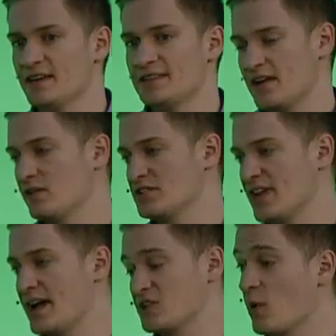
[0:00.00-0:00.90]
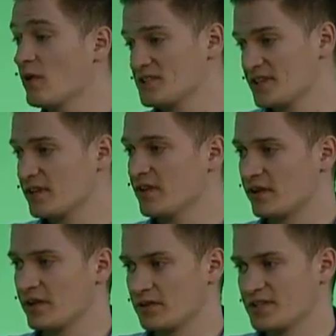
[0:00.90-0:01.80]
technical side as well as the, the
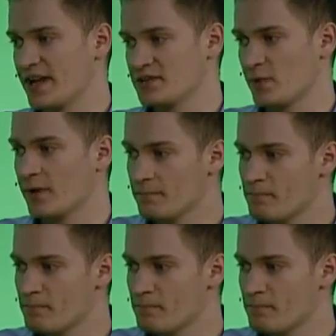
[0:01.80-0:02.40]
clinical side as well.